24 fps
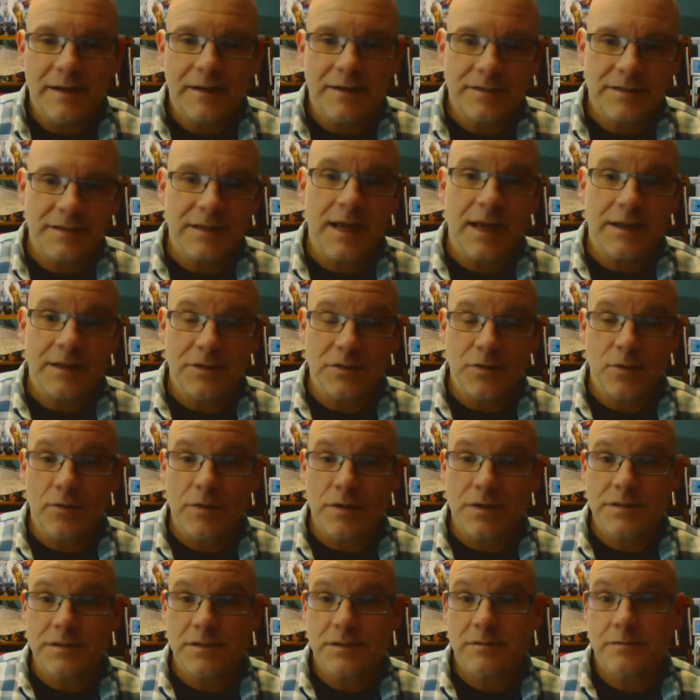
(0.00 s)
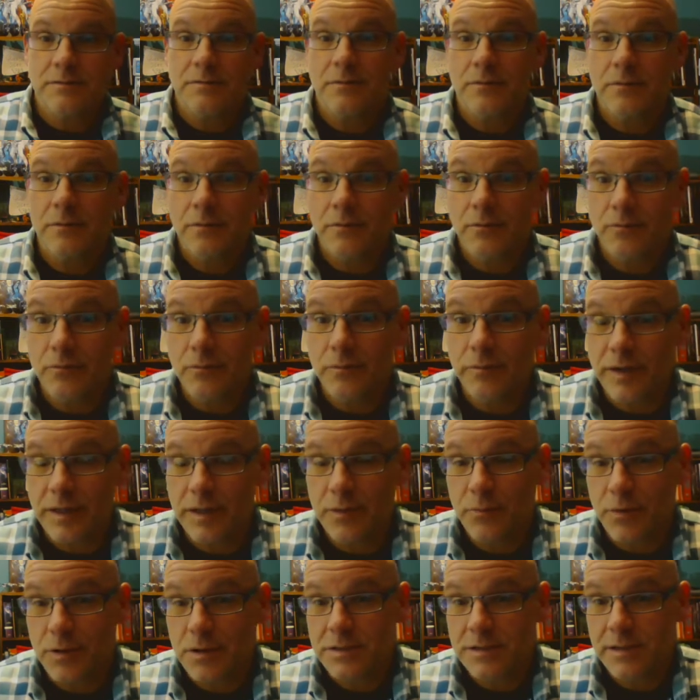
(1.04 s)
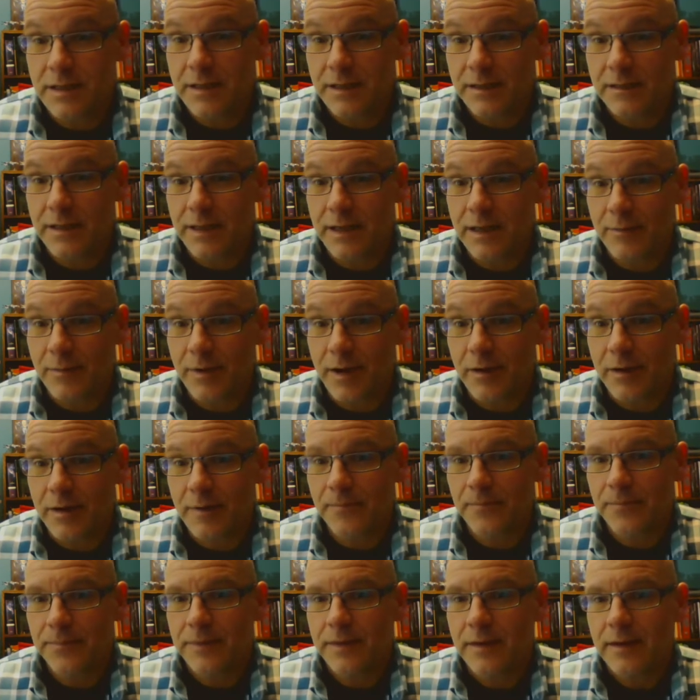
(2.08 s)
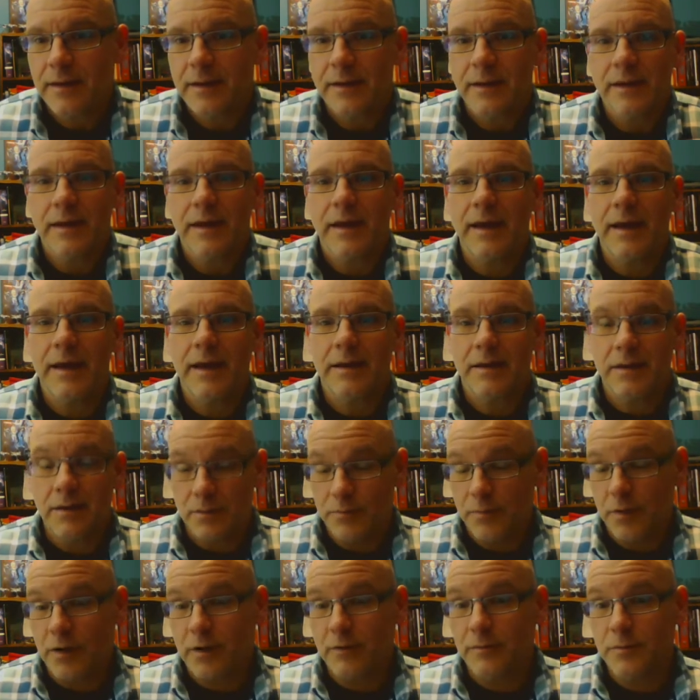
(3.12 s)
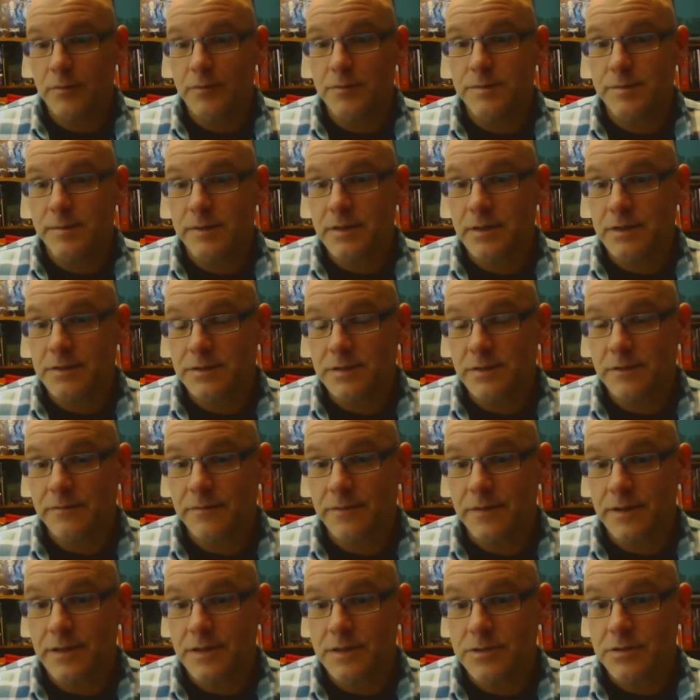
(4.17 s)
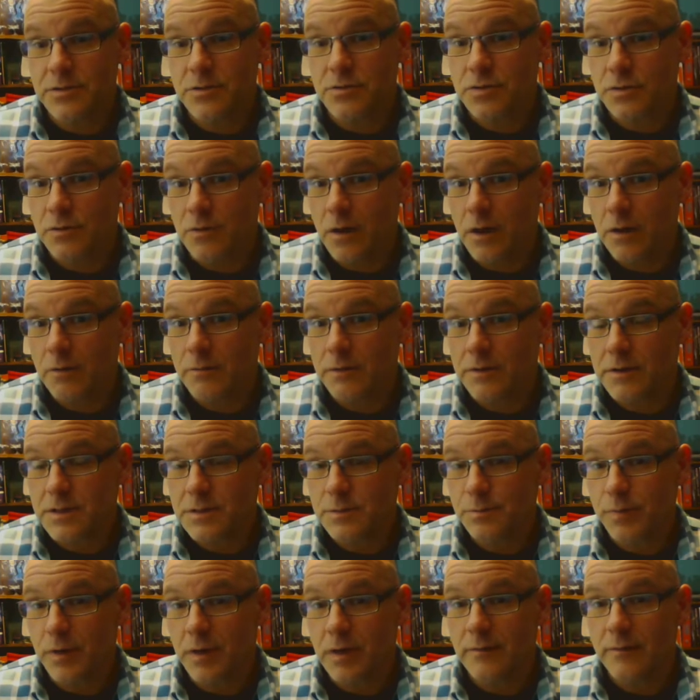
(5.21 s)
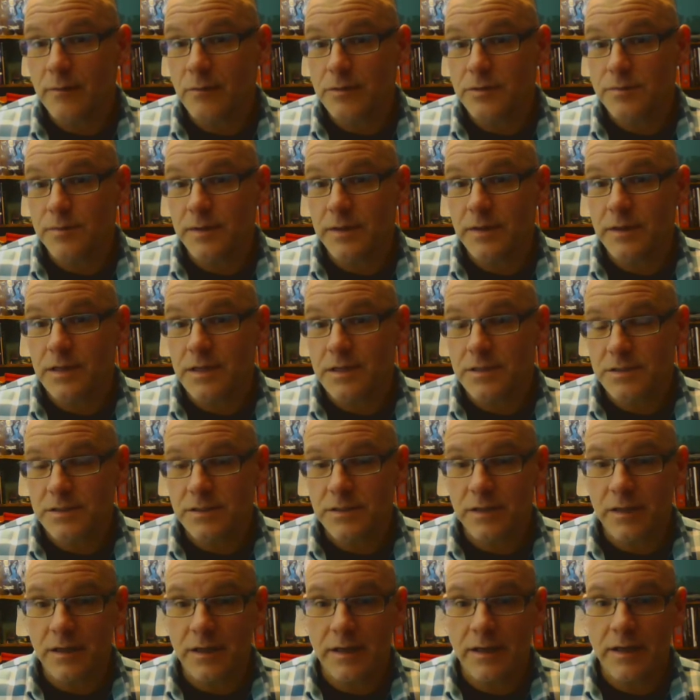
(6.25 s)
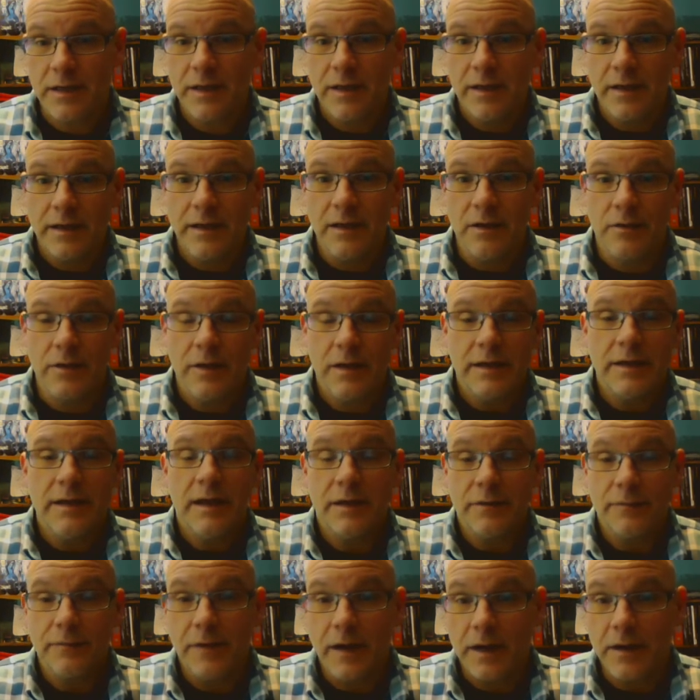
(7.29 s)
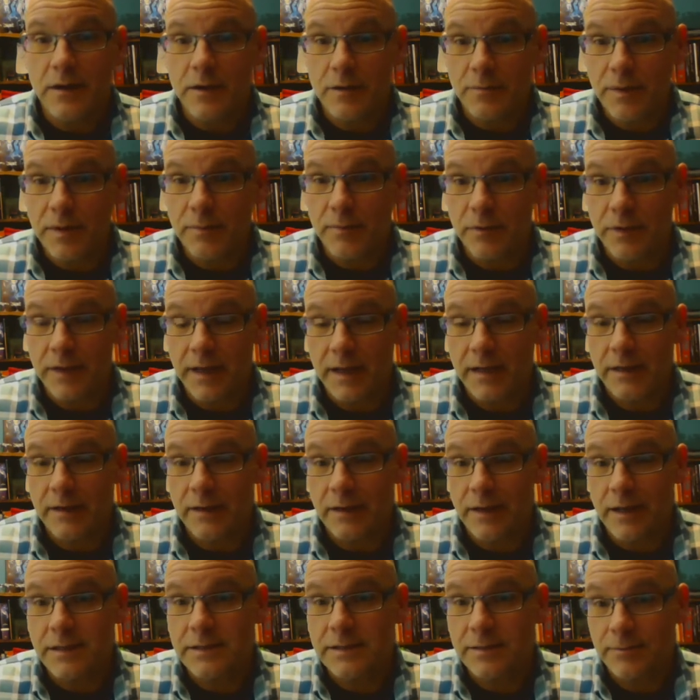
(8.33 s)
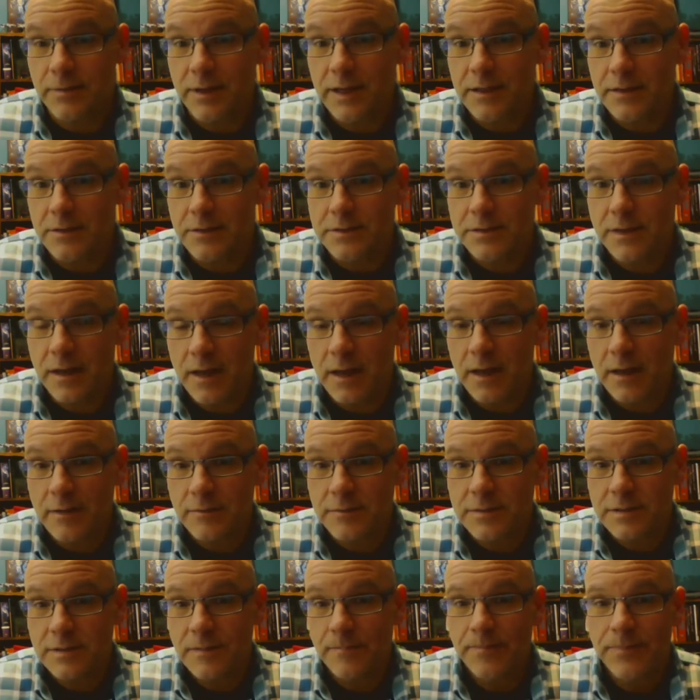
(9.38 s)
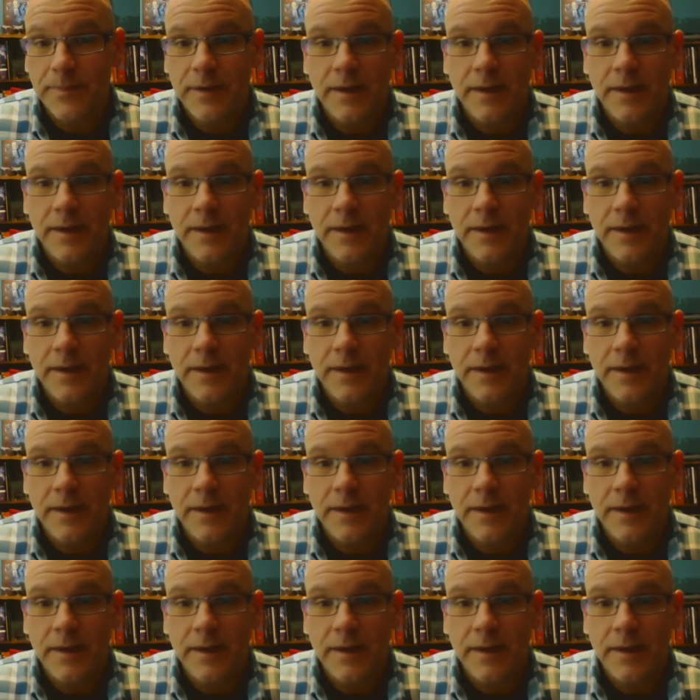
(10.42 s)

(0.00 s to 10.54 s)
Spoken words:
slanted towards reading the books and thinking about it. And part of it was because of social awkwardness. Part of it was because, you know, you had to find other people that liked to play those games.